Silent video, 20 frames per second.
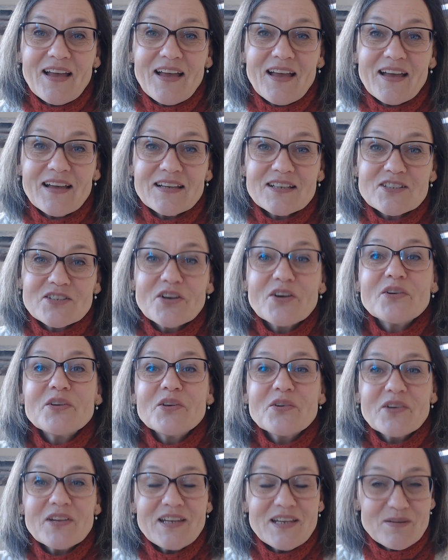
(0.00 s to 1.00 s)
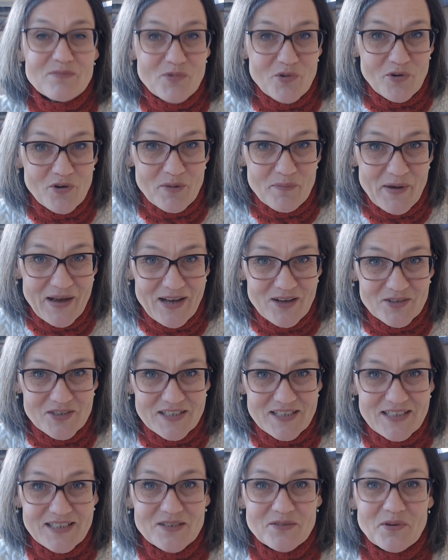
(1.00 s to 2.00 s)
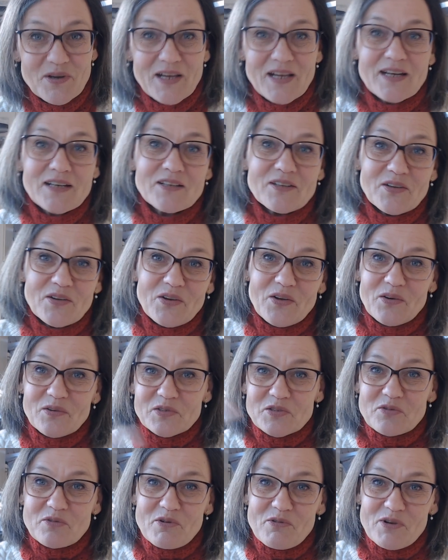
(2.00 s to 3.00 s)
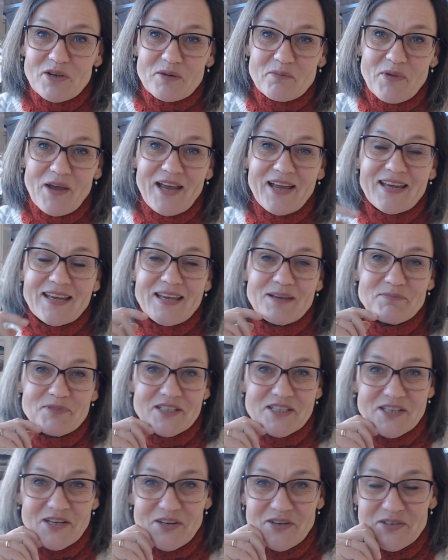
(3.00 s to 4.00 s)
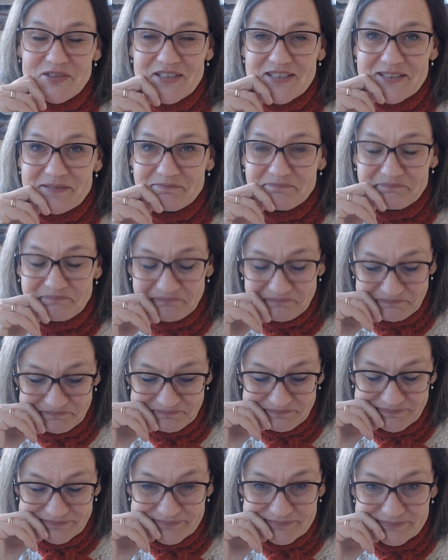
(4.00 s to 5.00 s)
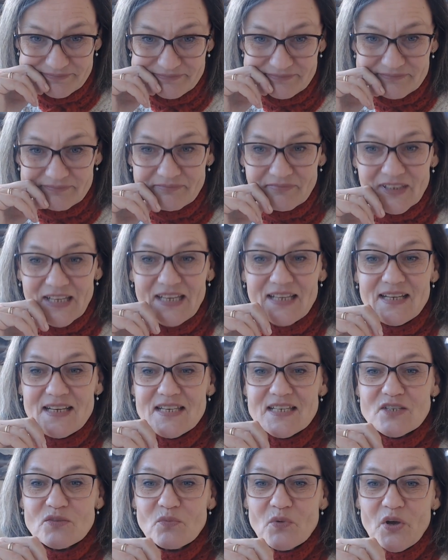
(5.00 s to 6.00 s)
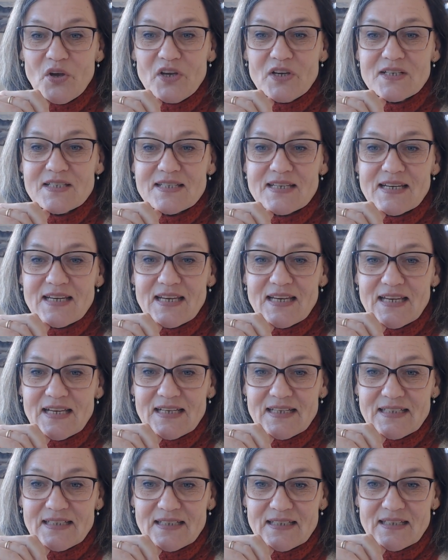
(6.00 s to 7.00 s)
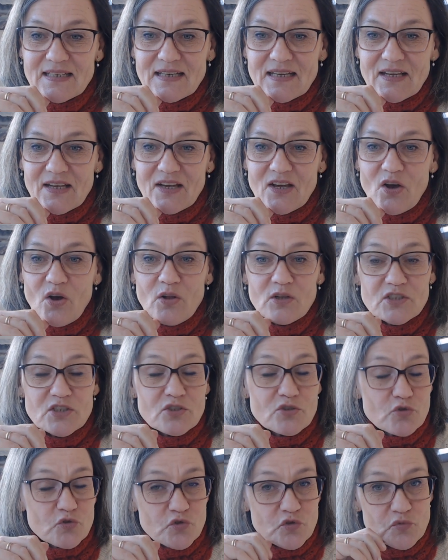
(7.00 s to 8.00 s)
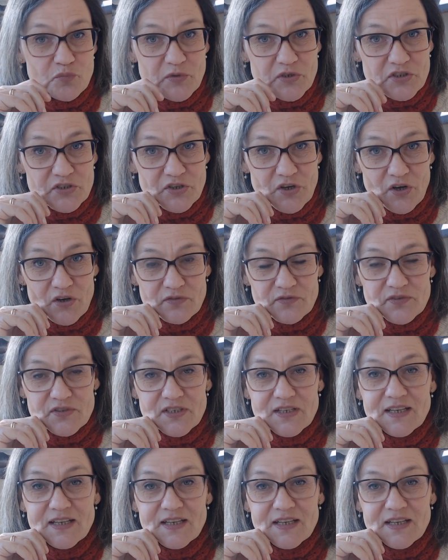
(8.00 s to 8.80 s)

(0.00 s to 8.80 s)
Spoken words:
So you can hear more about it when, scrolling back episodes. It is worked in Holst Super Soft